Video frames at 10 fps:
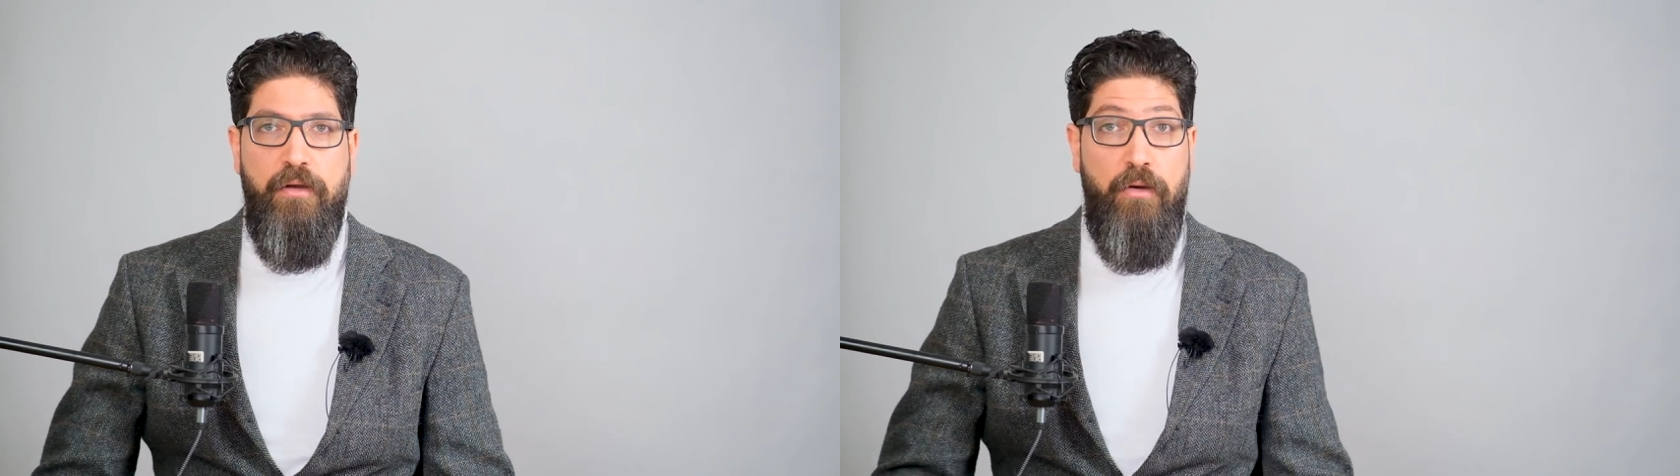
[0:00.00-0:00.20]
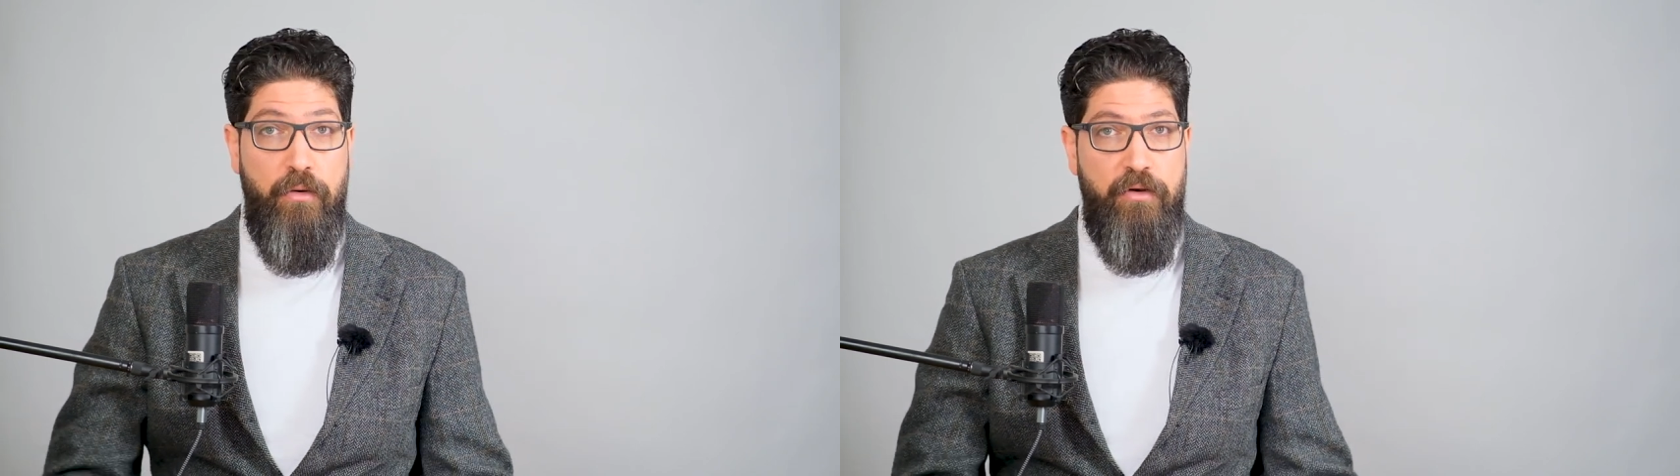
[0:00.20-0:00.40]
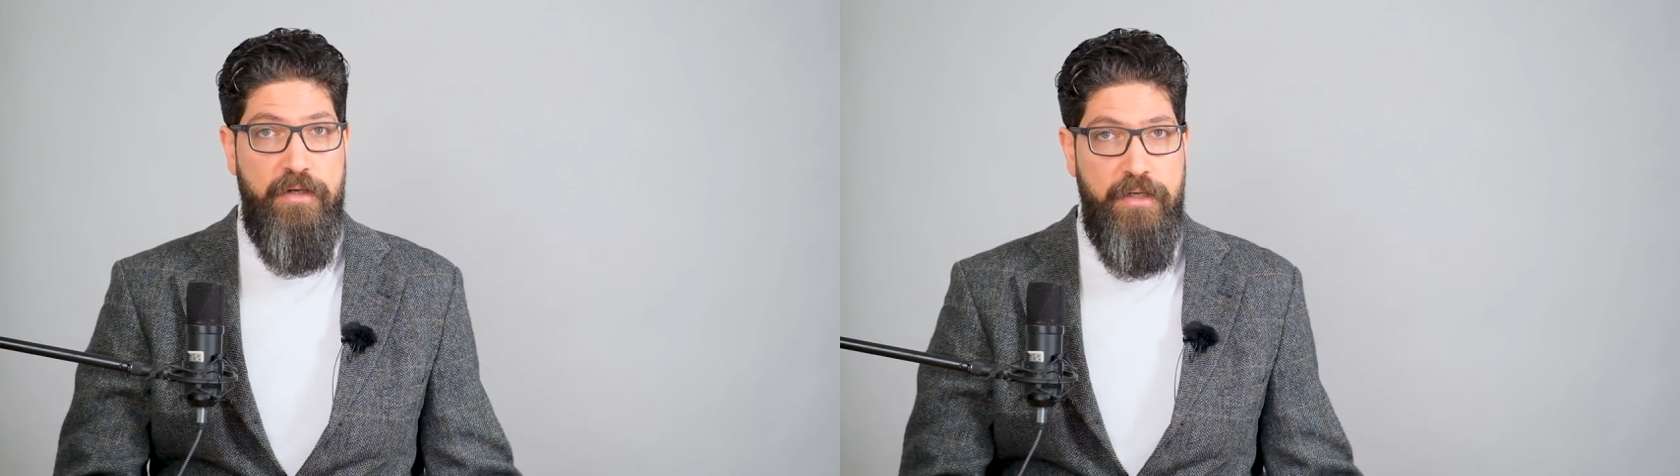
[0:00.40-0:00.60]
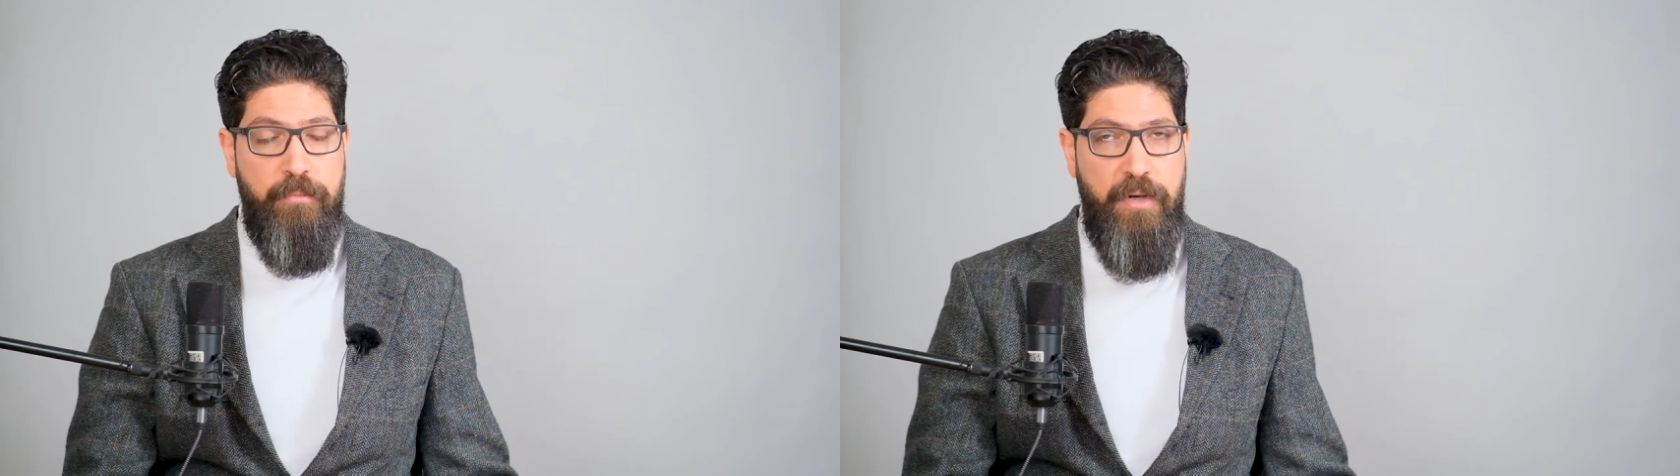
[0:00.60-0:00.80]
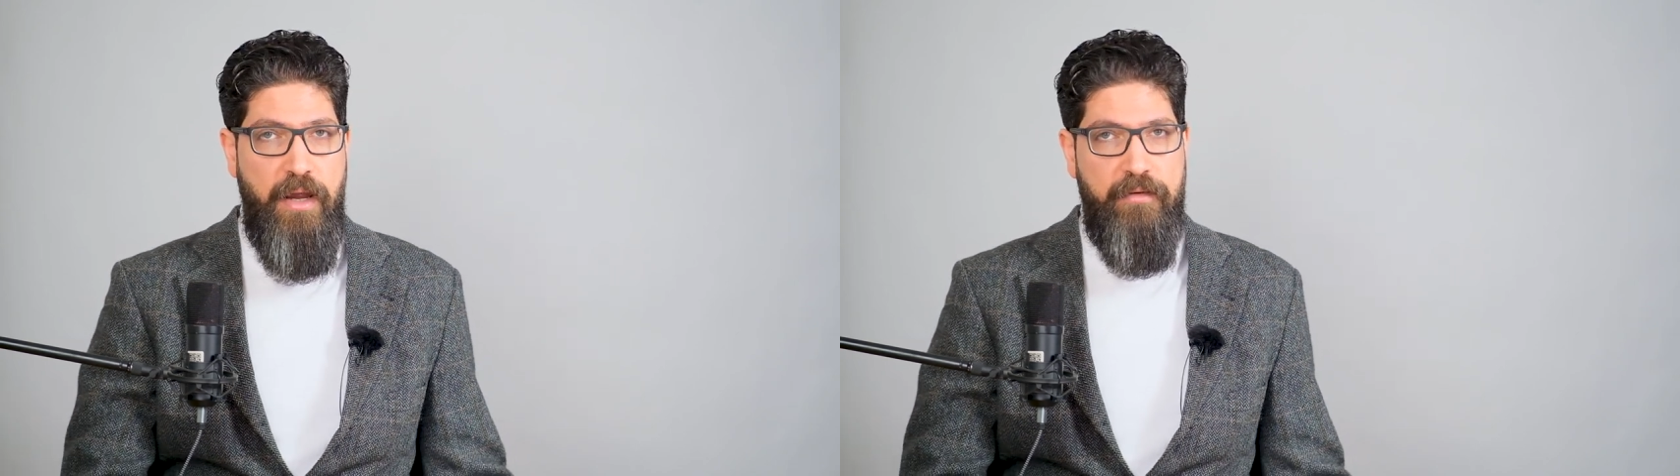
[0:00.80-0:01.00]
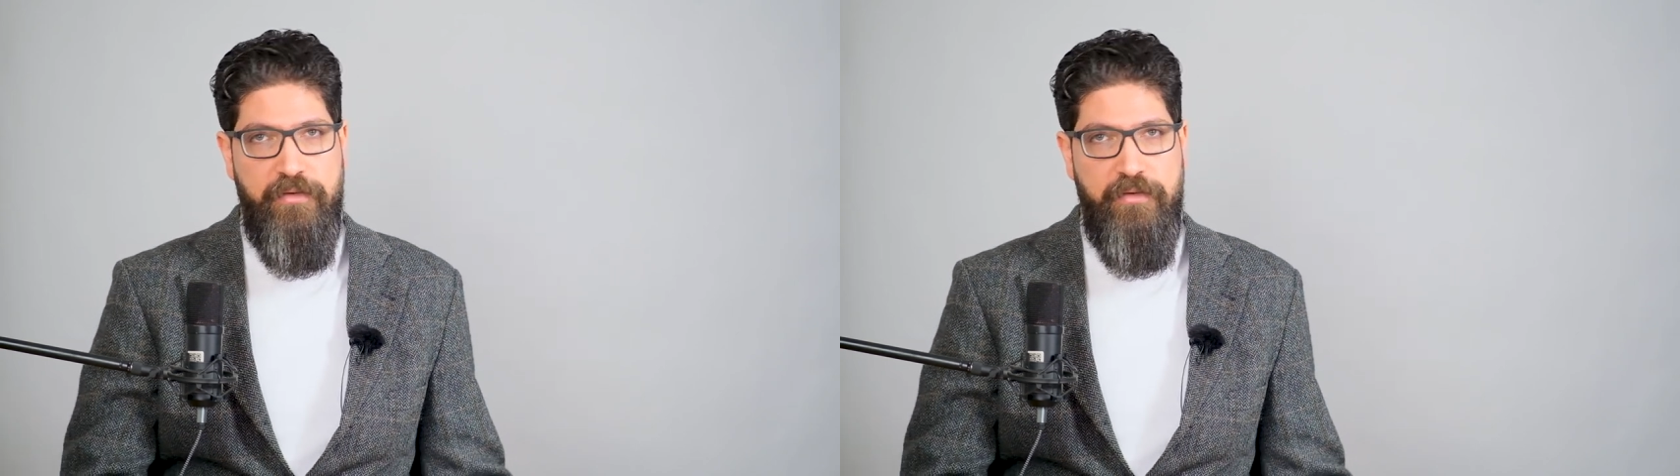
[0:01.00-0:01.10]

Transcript: or an empire.